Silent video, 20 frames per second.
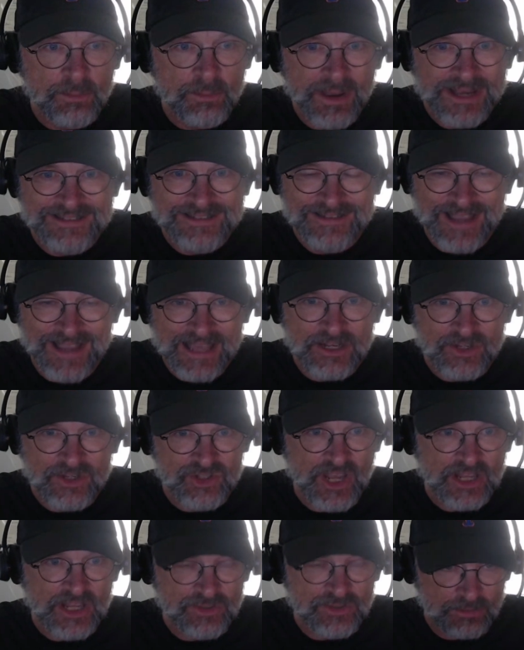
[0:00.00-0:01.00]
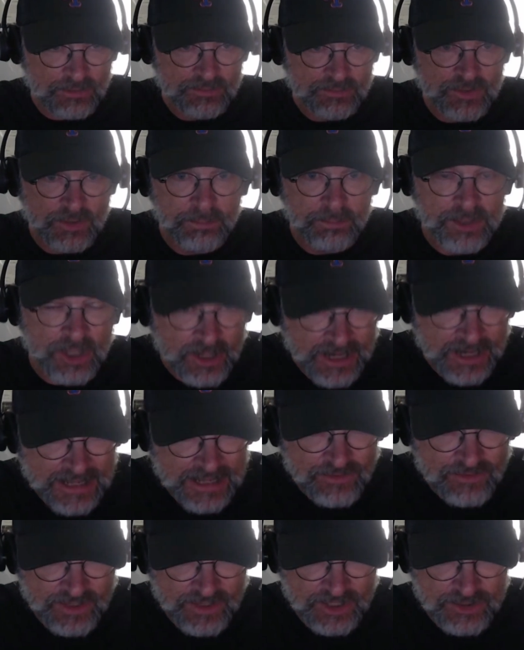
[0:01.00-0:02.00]
best data set to plug
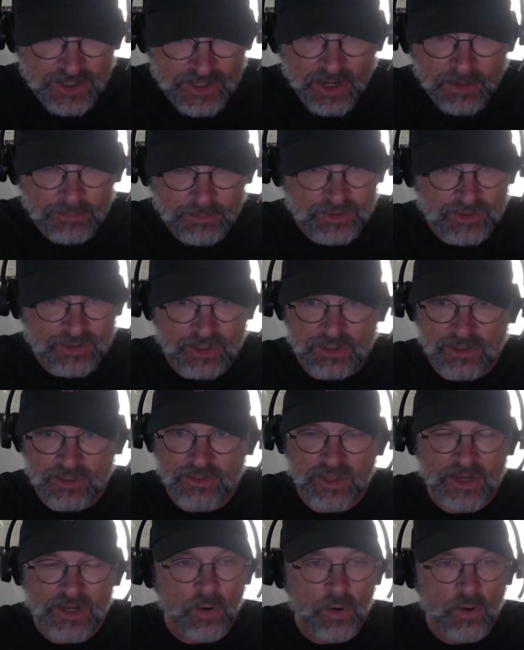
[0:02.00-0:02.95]
into this particular thing,